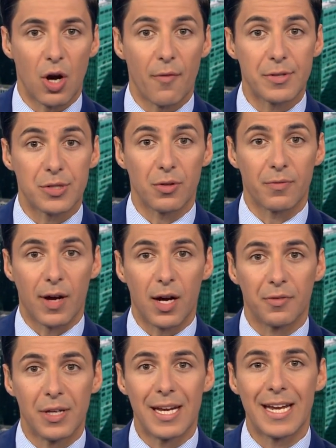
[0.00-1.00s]
the officer
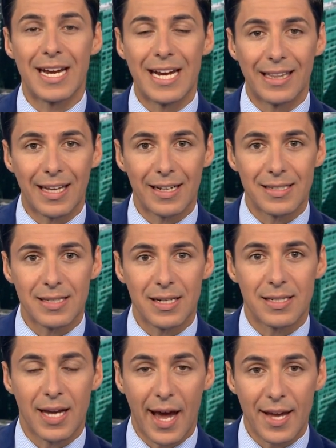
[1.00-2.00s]
involved in that
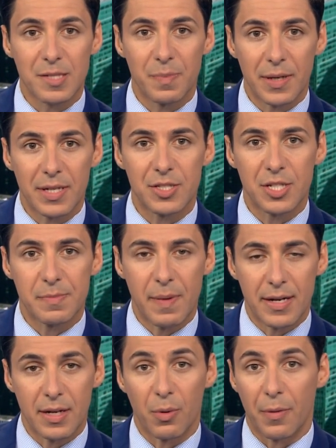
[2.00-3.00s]
incident has been
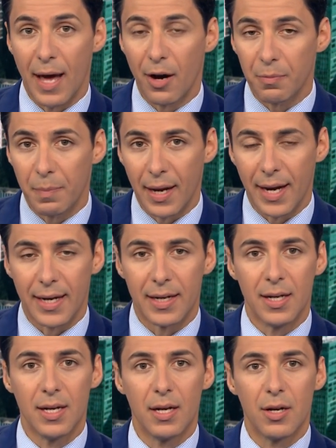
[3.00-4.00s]
suspended without pay.